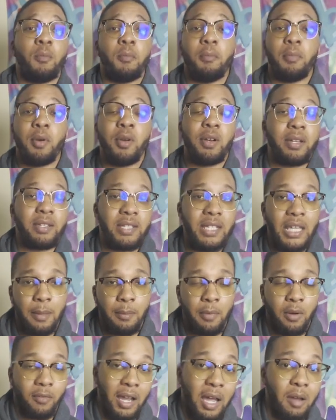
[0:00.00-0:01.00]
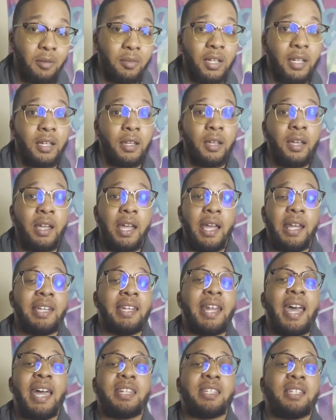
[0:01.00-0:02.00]
build a team around it,
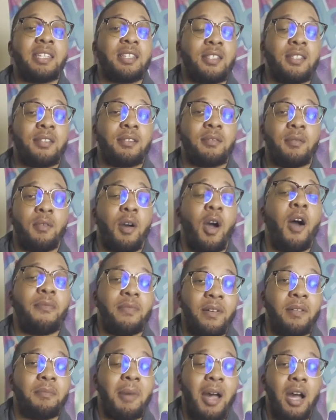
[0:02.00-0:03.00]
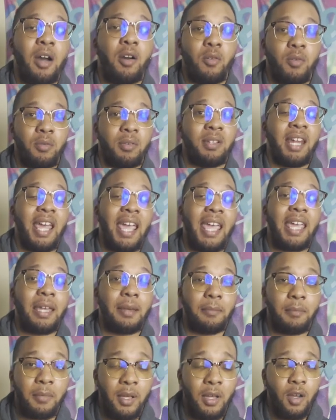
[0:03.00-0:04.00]
not just off of my own
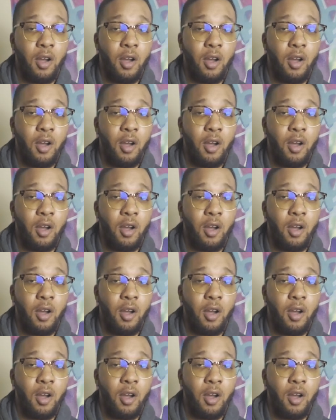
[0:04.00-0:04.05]
name,